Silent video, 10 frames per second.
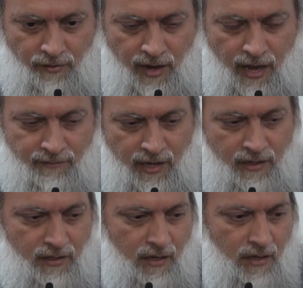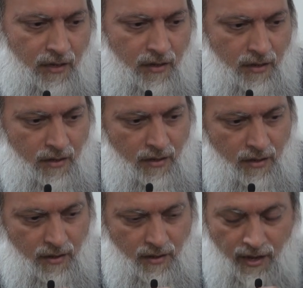arrived at,
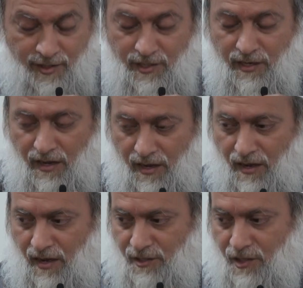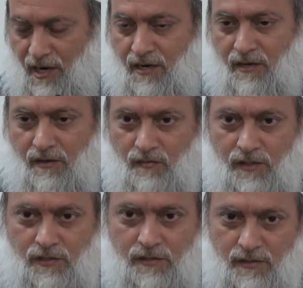I said Azraq,
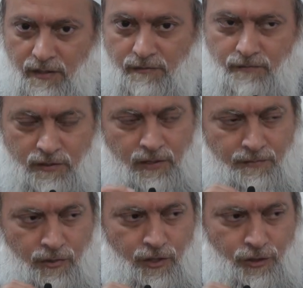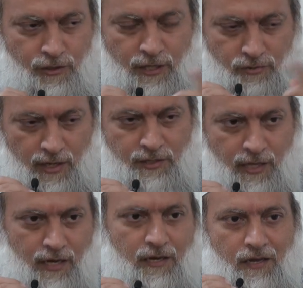which I'm pretty sure that's what I
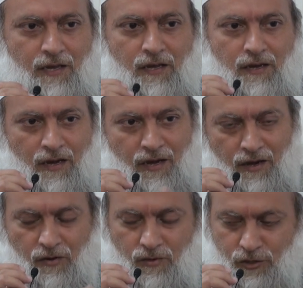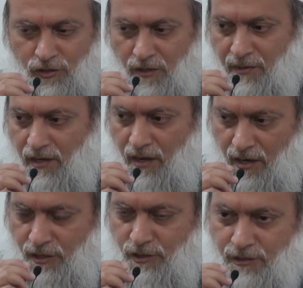said, which should have been
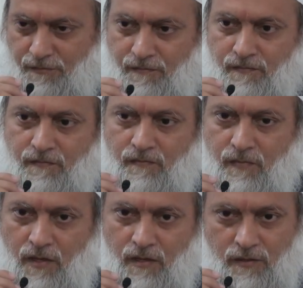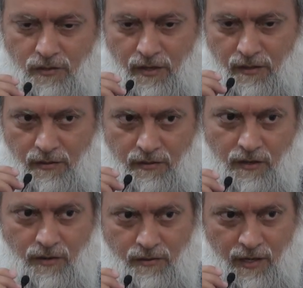Araj. So I,
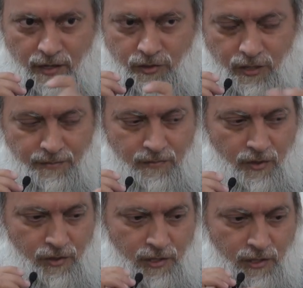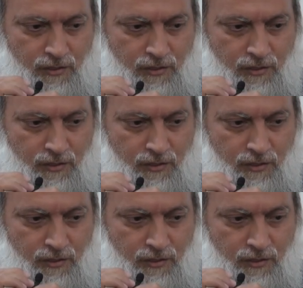you know, kind of skipped or